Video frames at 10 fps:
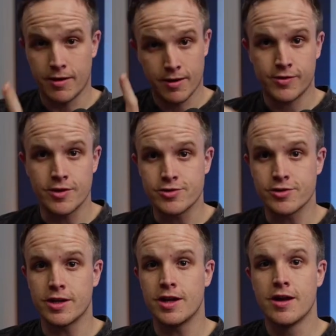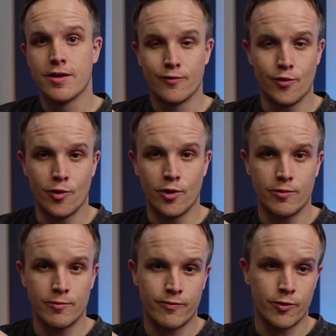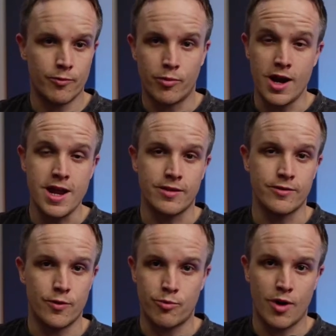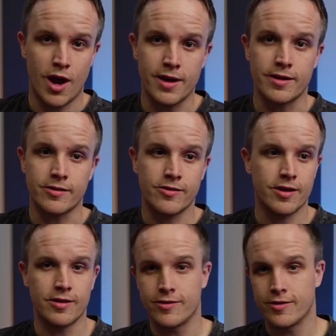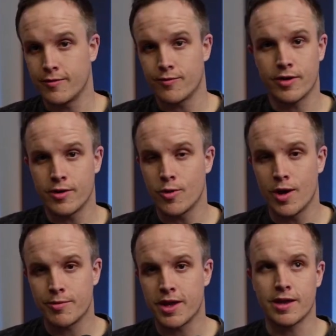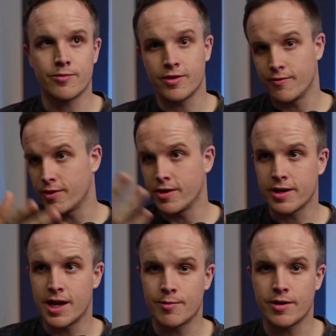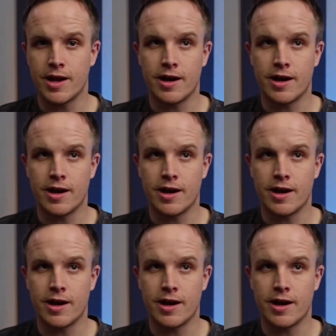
essentially for brands, for products, and sit in front of your webcam, sit in front of your camera.